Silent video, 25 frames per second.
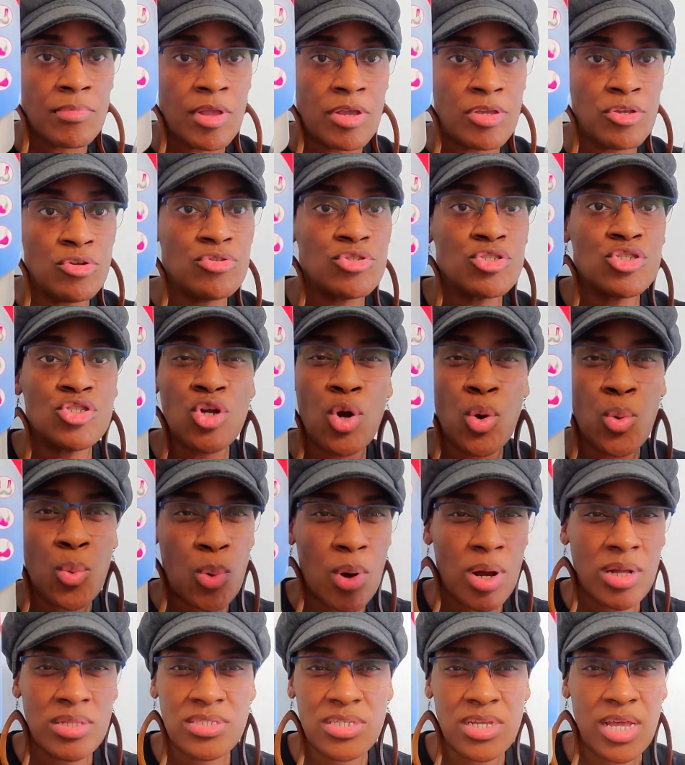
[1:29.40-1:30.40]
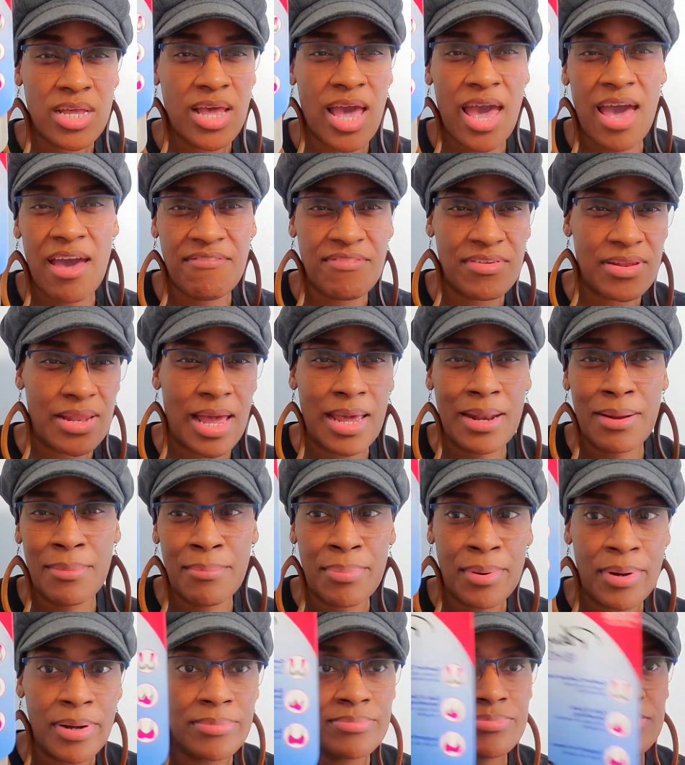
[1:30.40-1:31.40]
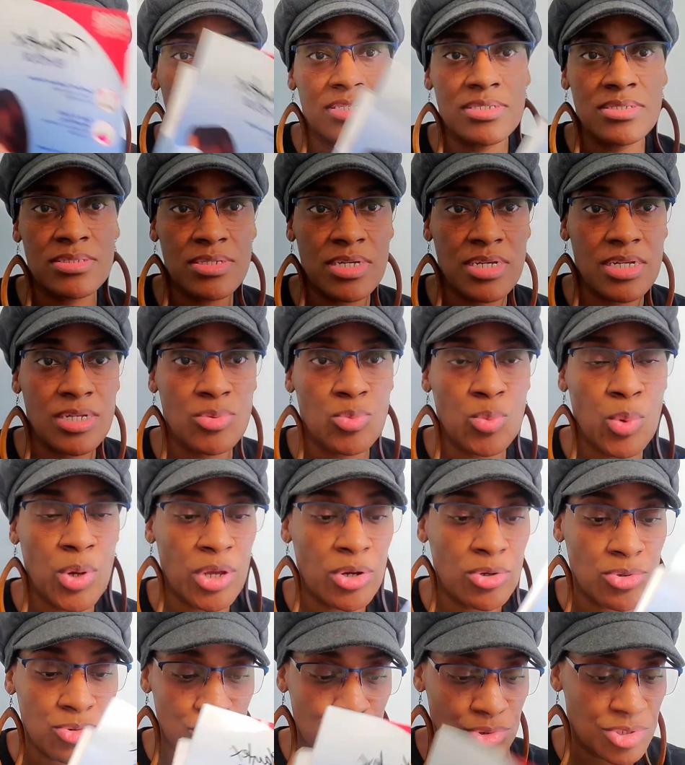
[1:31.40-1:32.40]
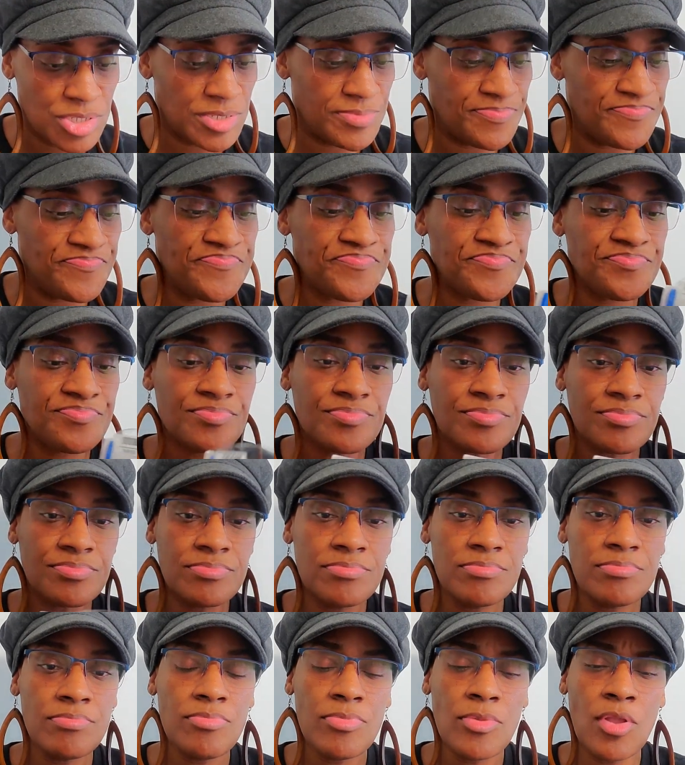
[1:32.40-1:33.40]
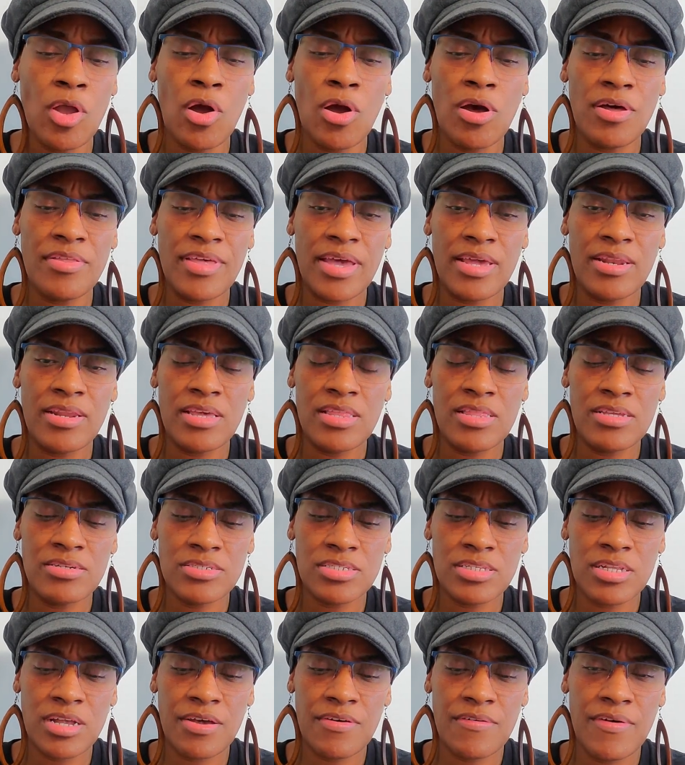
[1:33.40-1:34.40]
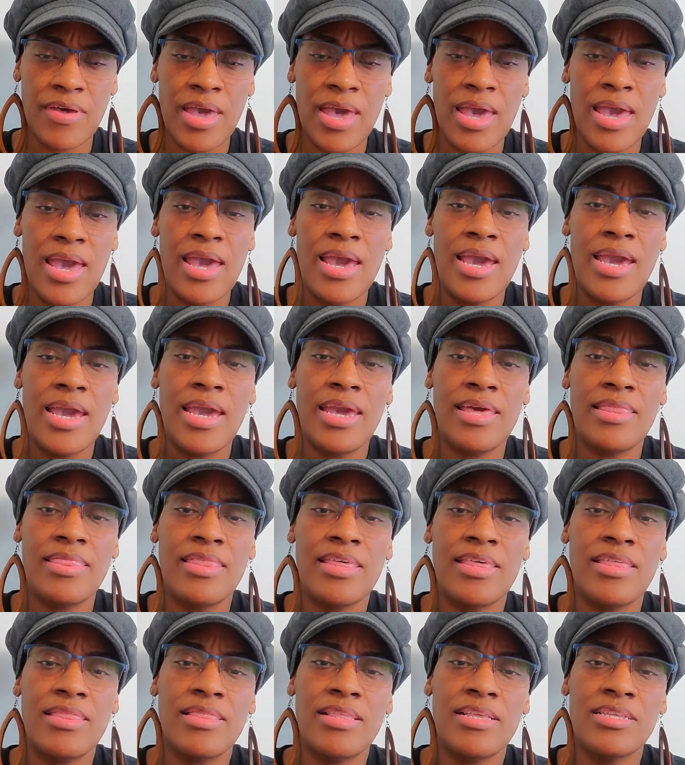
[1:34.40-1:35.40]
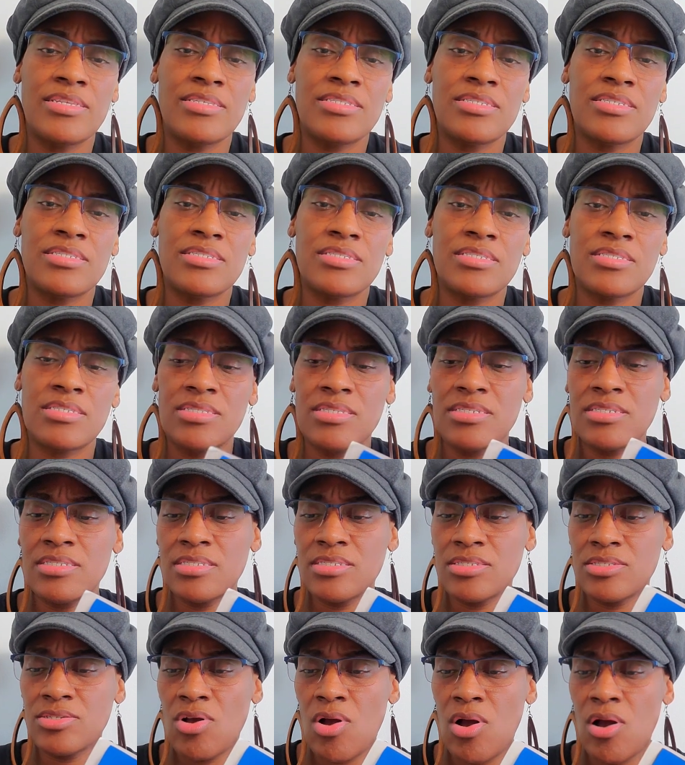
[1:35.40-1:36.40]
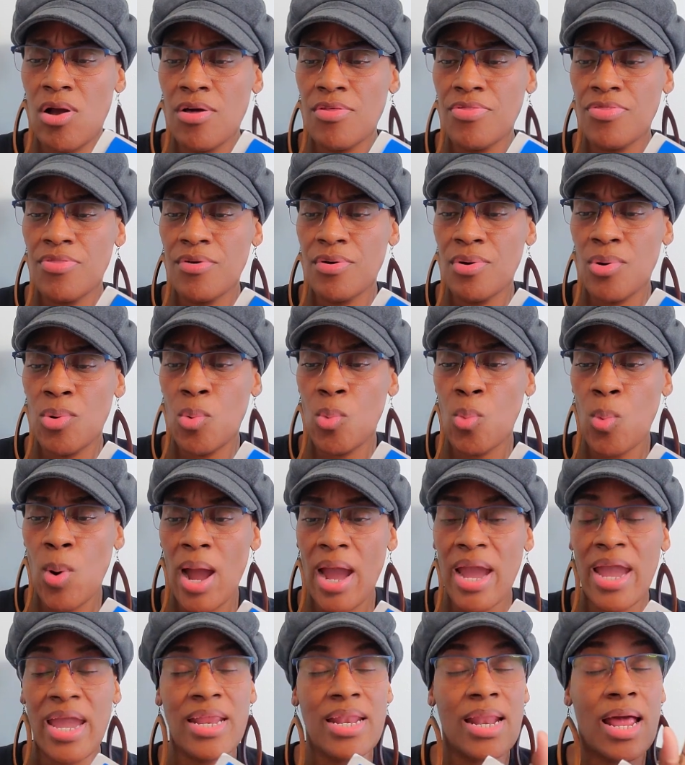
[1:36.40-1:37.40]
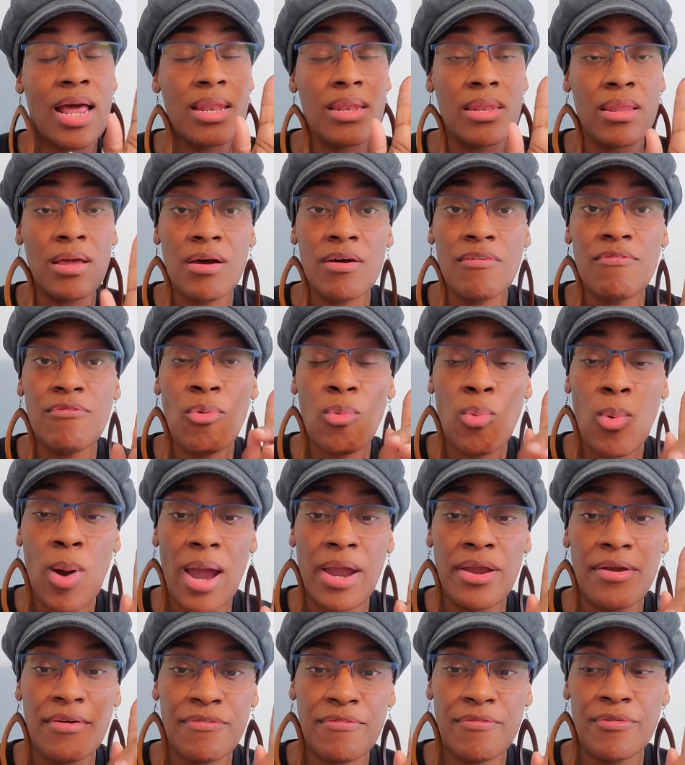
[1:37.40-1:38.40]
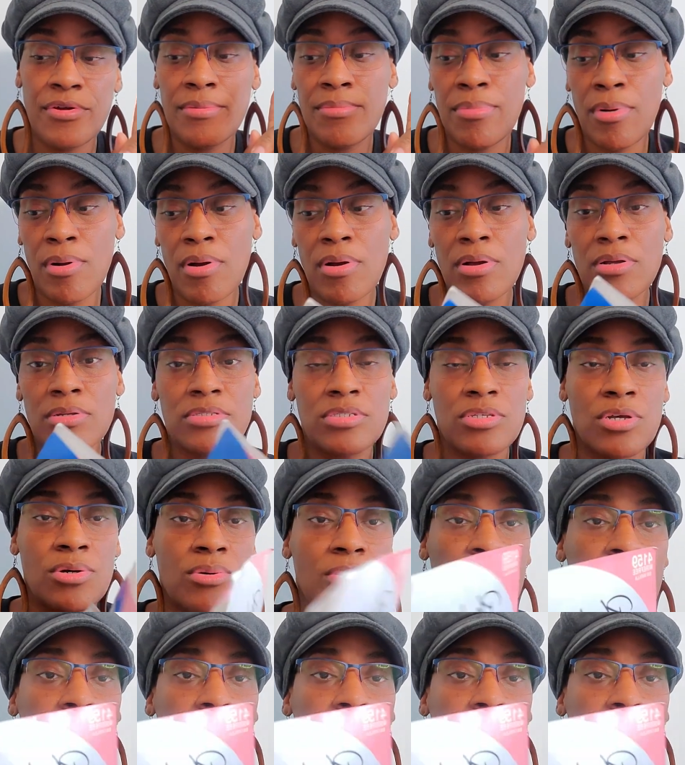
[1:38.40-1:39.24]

you just don't want to have a lot of bumps and, and wiggles and all that other stuff. And then this is, this is called the, and I love wire free bras. So